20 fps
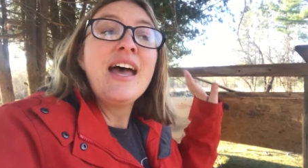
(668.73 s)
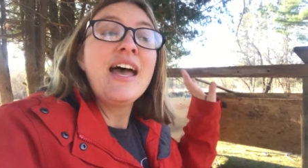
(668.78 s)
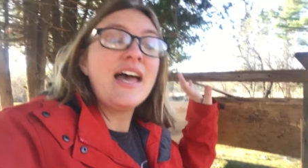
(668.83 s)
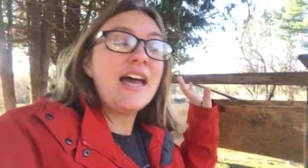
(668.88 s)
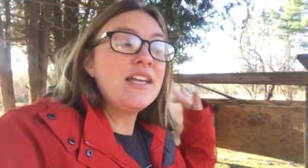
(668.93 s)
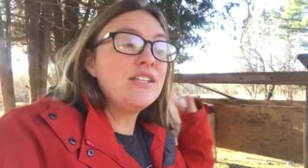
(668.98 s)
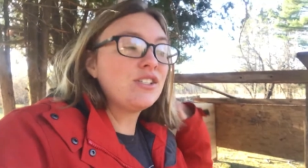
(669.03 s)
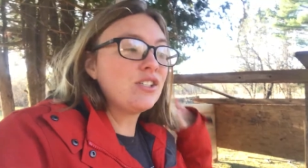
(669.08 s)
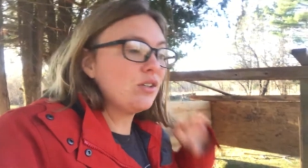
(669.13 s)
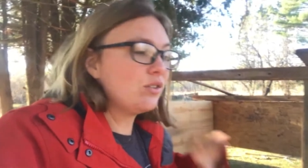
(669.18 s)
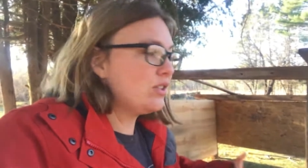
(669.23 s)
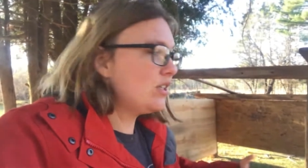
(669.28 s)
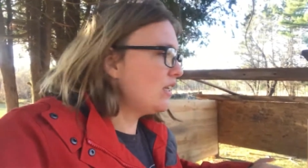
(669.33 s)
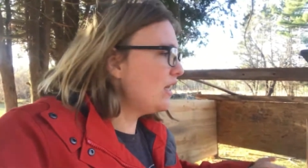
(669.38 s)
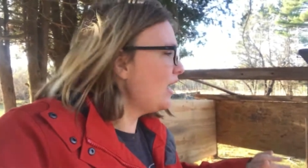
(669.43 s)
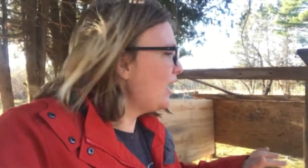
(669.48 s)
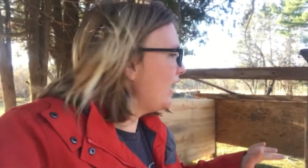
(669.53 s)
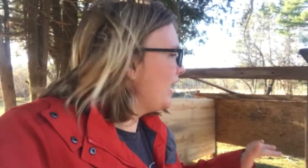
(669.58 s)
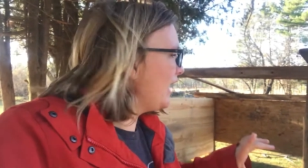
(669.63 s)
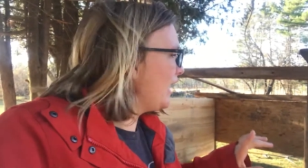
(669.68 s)
And so
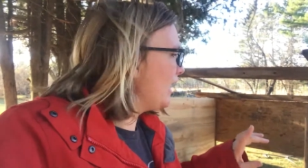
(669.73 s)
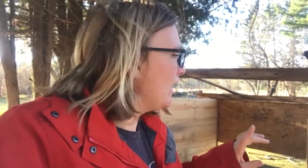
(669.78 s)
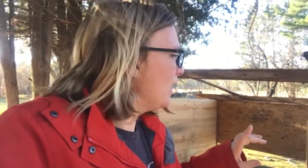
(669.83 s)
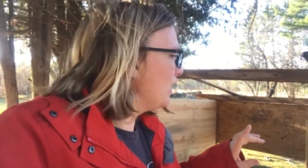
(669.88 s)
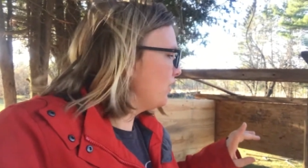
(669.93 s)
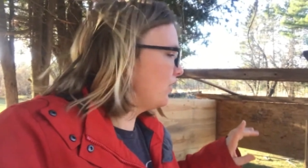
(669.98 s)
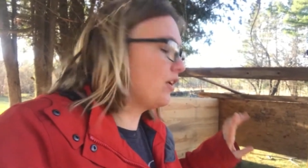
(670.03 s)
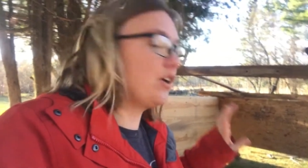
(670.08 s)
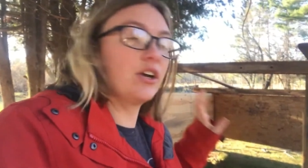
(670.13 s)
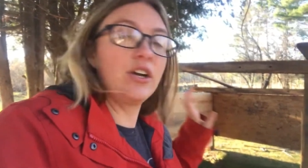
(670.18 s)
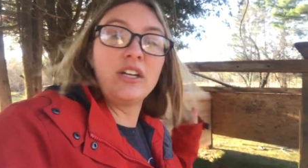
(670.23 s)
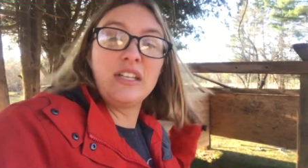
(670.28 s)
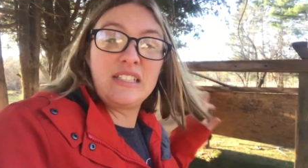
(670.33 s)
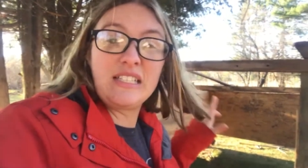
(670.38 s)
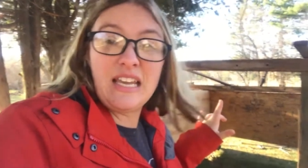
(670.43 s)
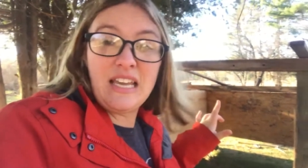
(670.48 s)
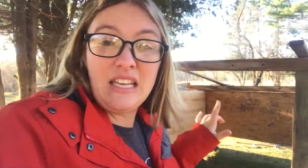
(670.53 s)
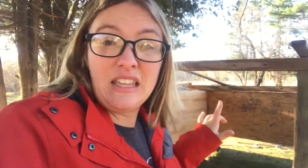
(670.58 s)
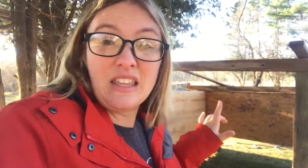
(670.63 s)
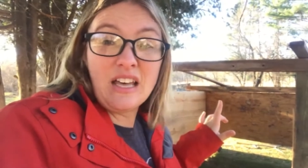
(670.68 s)
today they're gonna
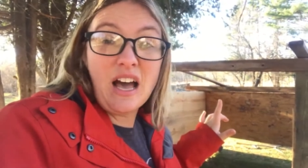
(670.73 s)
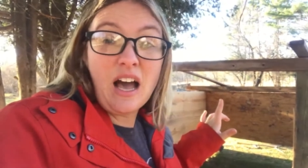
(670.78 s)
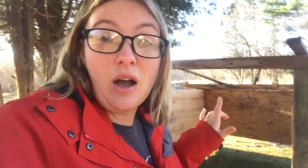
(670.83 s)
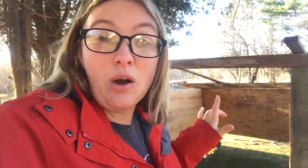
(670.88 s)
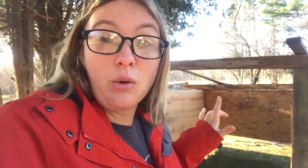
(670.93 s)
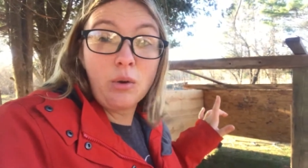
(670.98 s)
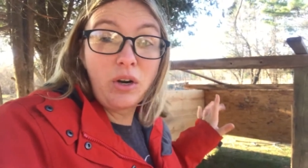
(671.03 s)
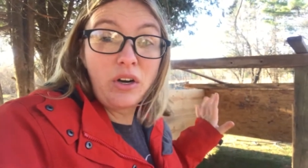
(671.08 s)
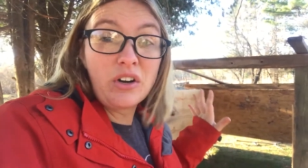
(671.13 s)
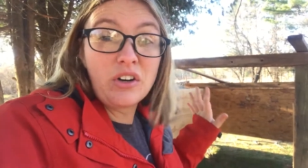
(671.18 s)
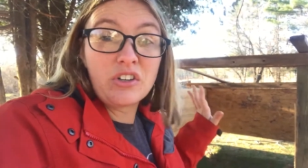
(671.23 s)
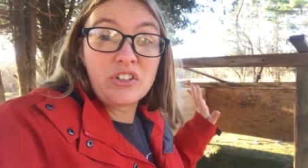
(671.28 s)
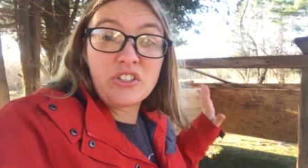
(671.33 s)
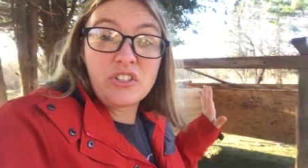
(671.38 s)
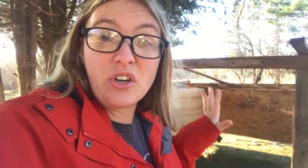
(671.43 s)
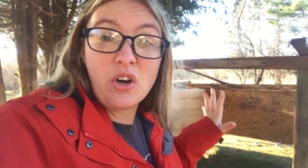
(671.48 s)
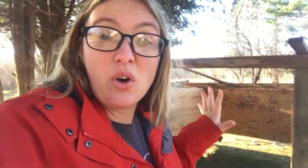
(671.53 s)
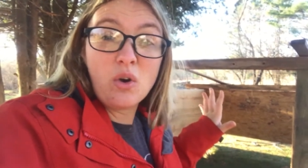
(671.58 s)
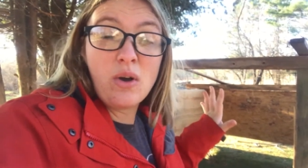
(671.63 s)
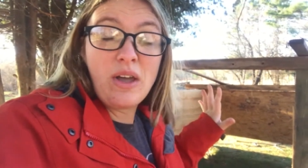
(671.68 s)
take the hour or
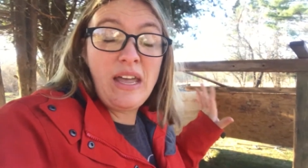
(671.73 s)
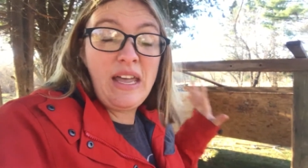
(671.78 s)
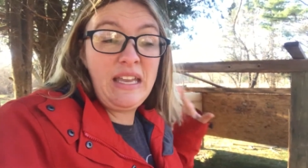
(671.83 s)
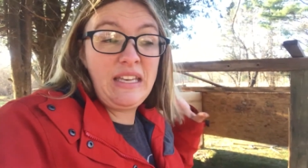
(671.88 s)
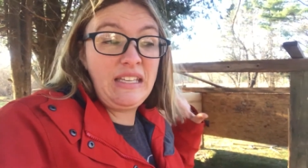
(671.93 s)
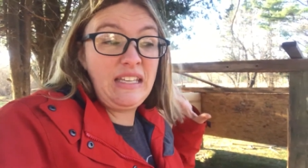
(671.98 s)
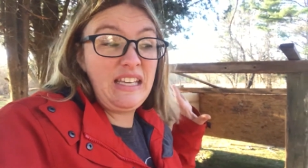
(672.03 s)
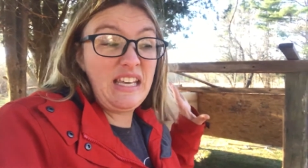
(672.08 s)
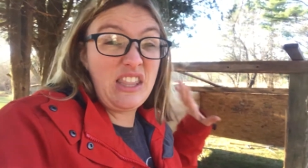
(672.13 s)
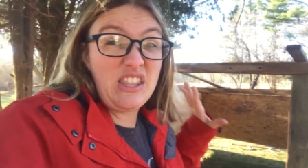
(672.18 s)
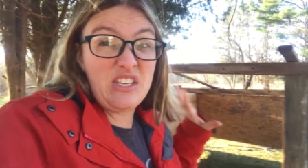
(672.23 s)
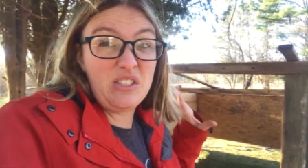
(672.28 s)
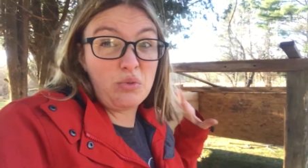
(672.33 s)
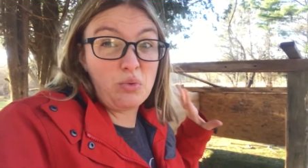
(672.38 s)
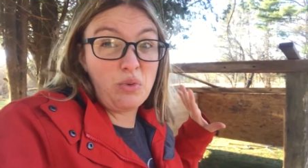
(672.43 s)
so and get this